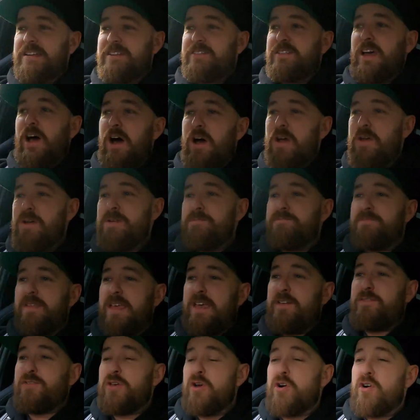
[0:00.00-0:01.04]
So
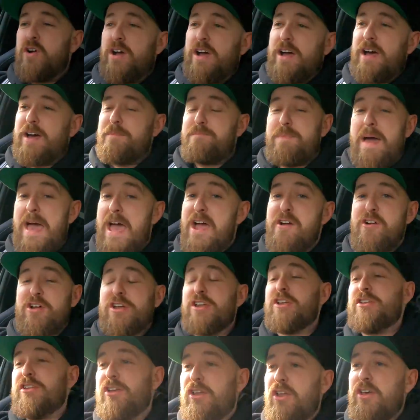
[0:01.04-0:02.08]
if you're a
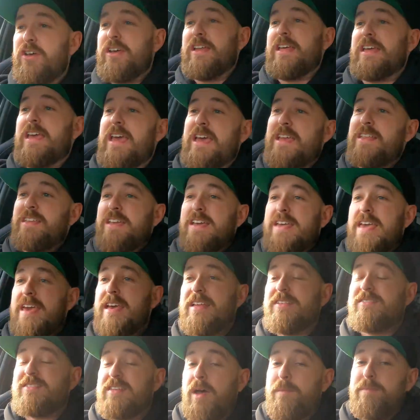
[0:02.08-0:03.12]
parent and you're looking at getting your
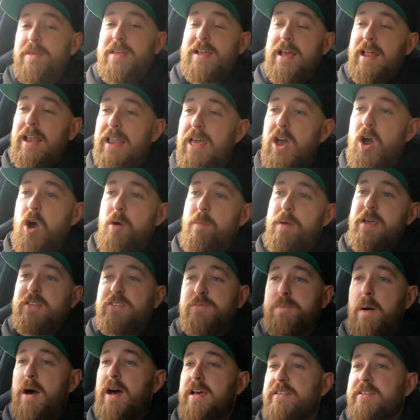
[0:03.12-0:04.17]
kids something a little bit
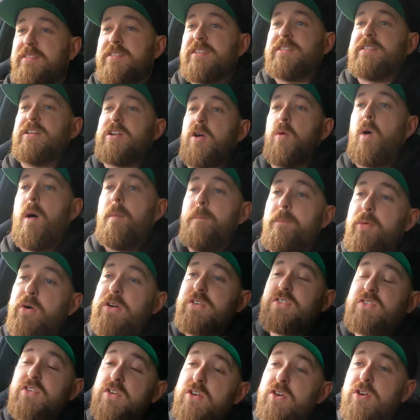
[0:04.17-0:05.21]
spicier than a
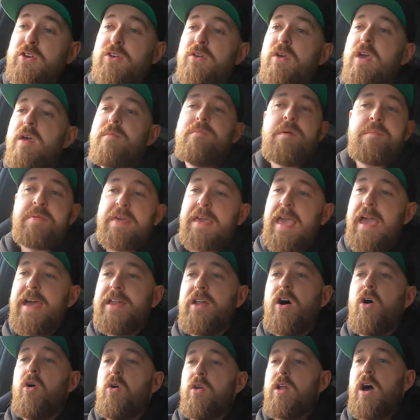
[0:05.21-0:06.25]
1.2, if they're getting
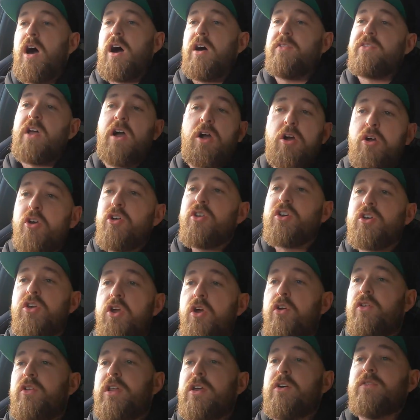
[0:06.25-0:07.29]
older, done good at
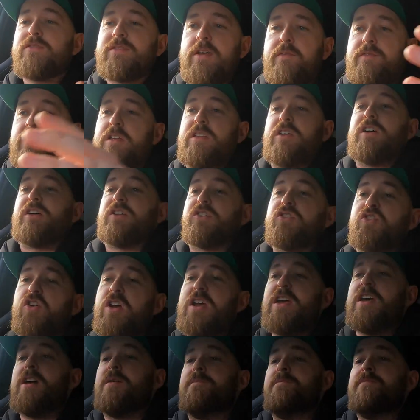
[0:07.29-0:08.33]
uni or something, you're gonna
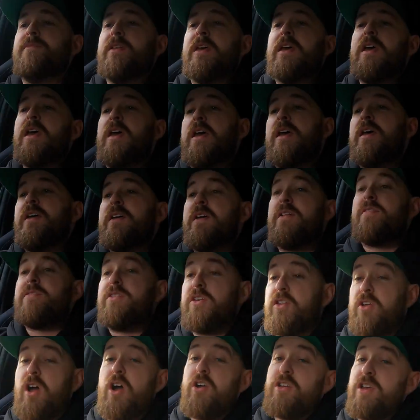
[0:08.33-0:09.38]
treat them,
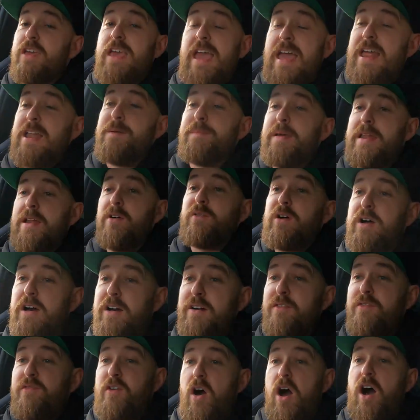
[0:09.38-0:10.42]
you know you're getting them into a
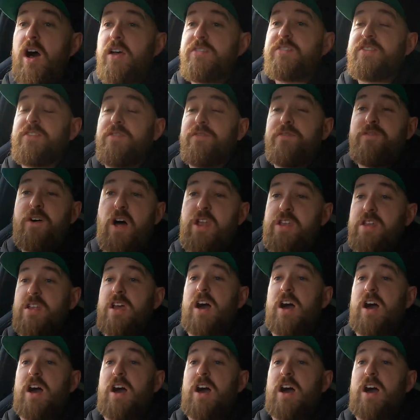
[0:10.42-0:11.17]
fast, fun